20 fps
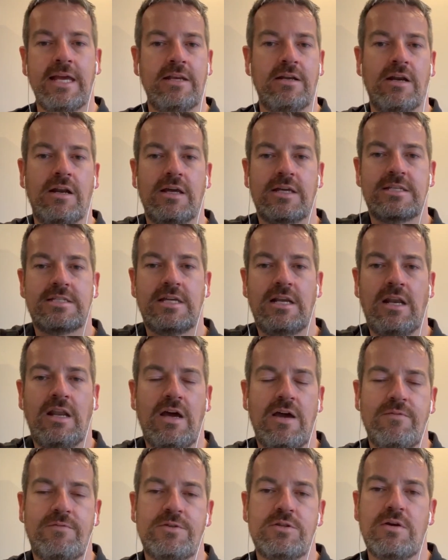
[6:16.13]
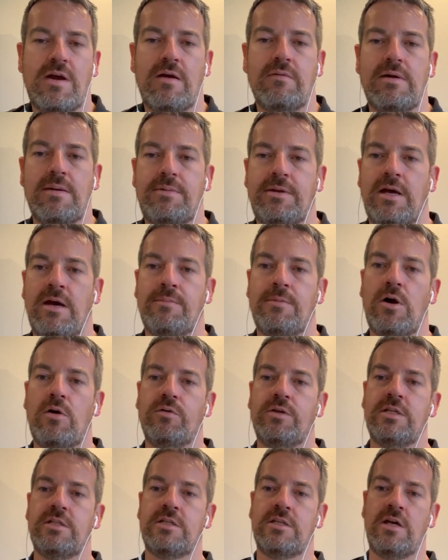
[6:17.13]
You know, like I said, a live 2-hour webinar I'm
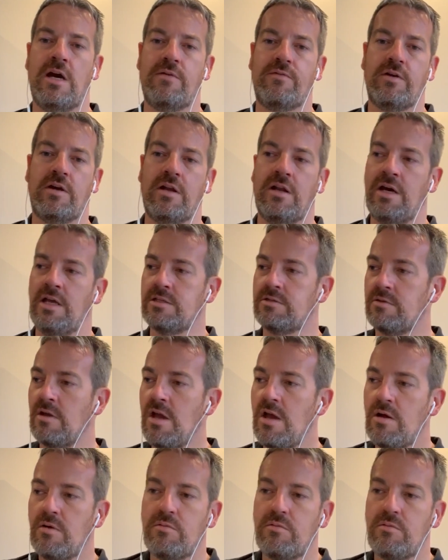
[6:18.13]
holding tonight for clients.